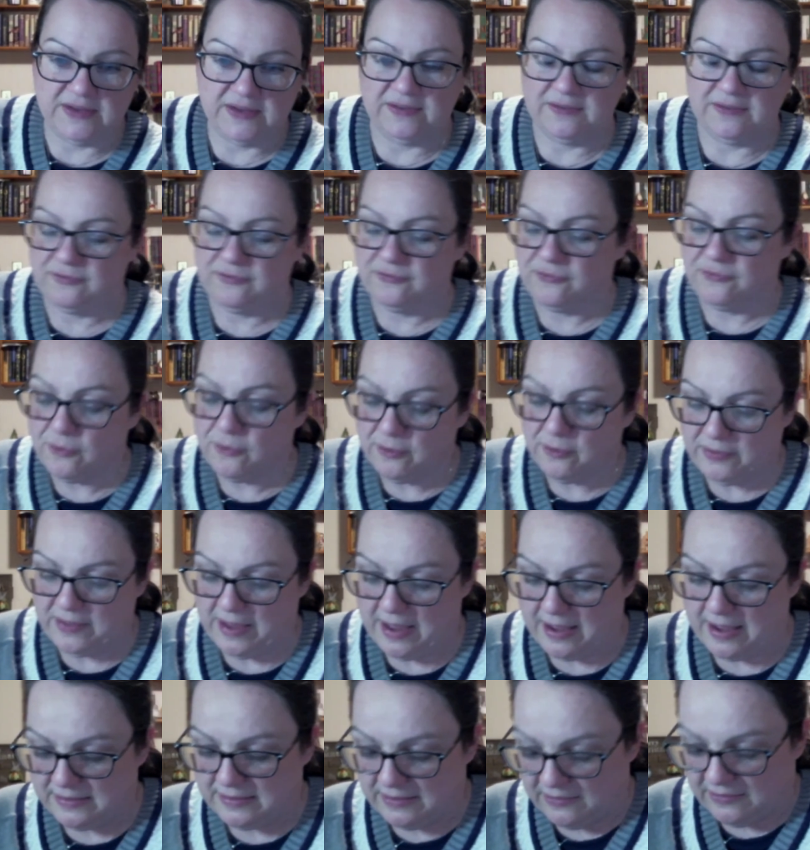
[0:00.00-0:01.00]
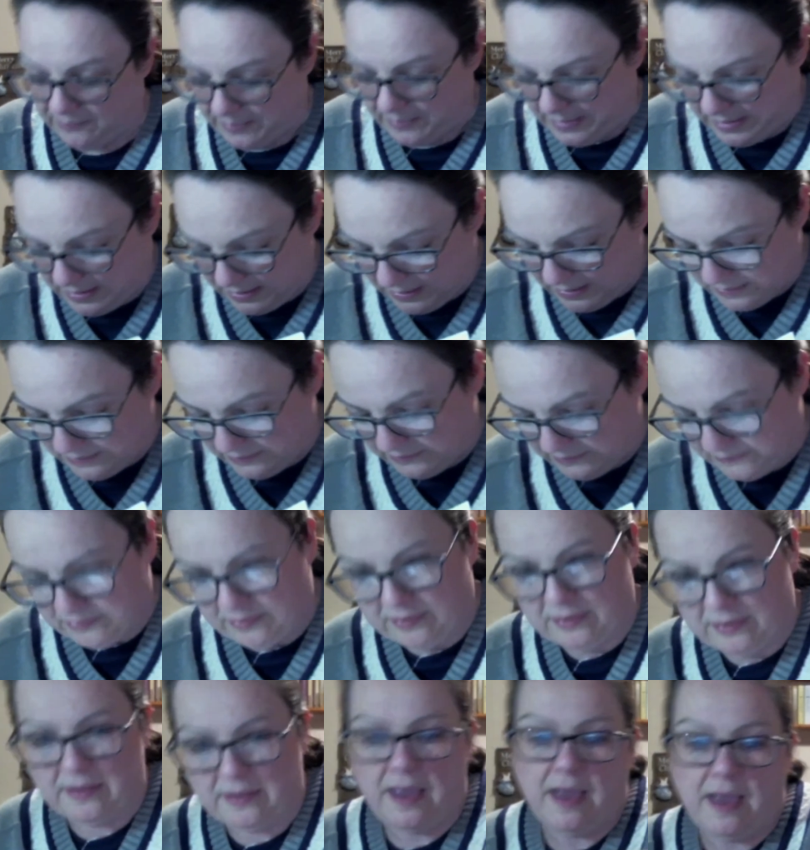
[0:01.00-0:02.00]
for that is because
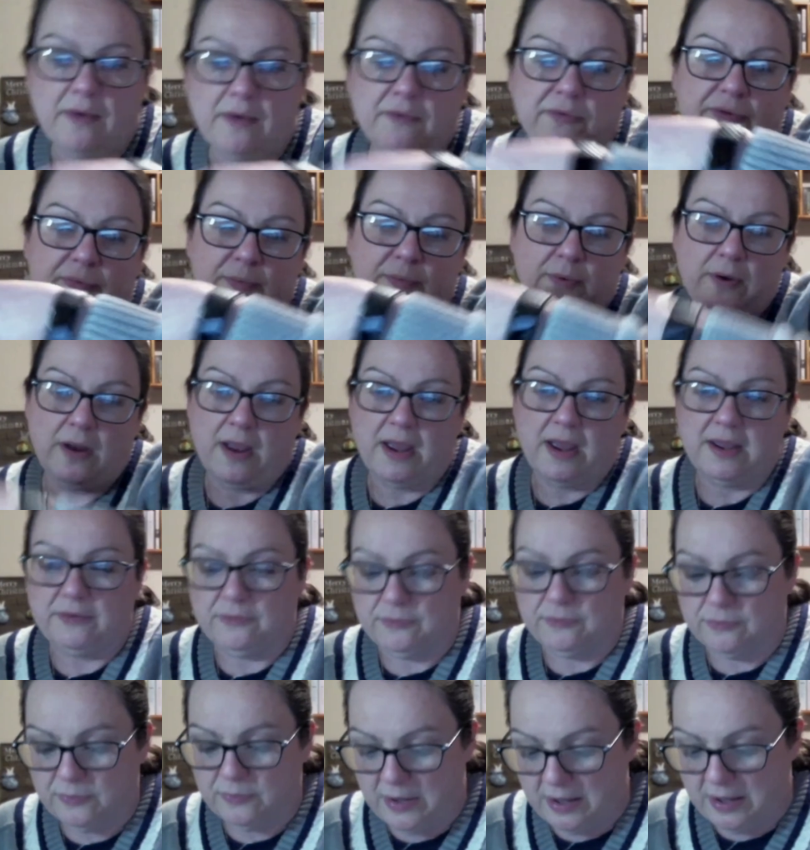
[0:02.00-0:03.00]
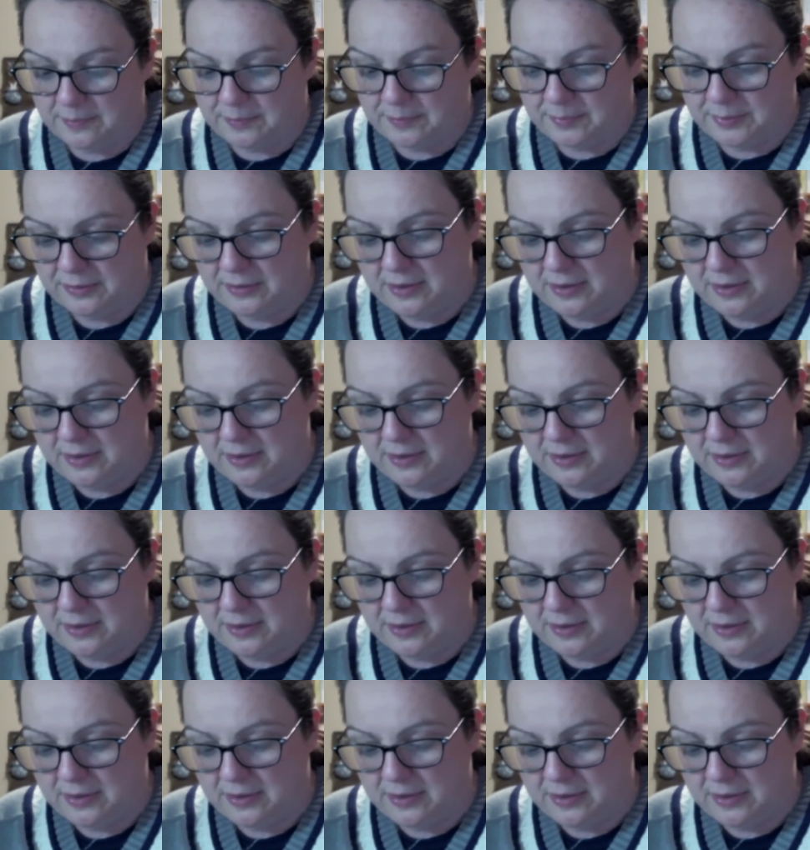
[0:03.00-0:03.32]
the house where I grew up